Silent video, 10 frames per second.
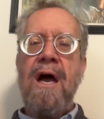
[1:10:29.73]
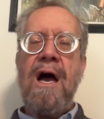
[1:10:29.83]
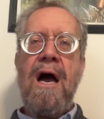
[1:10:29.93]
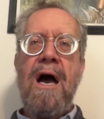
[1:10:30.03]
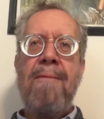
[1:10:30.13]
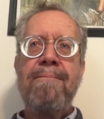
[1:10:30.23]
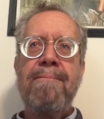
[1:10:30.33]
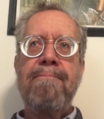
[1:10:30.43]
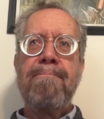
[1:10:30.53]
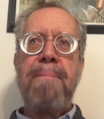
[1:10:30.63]

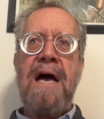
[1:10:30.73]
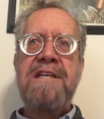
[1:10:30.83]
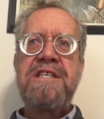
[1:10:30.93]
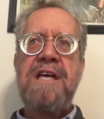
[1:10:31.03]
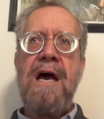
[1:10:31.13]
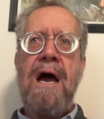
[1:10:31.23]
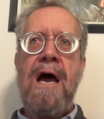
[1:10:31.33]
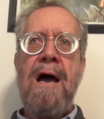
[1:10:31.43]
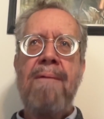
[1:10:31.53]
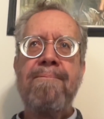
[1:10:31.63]
but
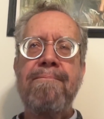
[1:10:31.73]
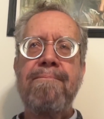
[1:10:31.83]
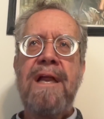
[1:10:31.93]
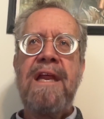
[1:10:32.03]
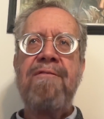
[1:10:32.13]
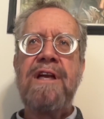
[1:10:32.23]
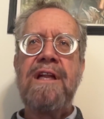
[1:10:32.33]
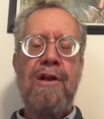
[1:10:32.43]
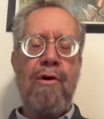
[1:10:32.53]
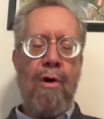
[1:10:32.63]
even
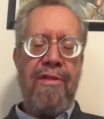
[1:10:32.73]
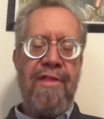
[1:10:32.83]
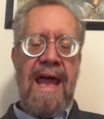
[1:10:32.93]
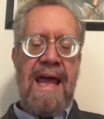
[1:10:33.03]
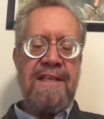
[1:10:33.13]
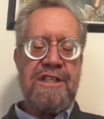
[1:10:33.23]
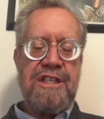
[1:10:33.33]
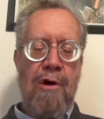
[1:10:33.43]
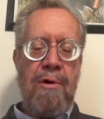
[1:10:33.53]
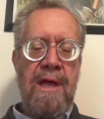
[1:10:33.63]
in the North, and
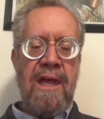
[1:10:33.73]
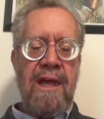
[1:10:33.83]
so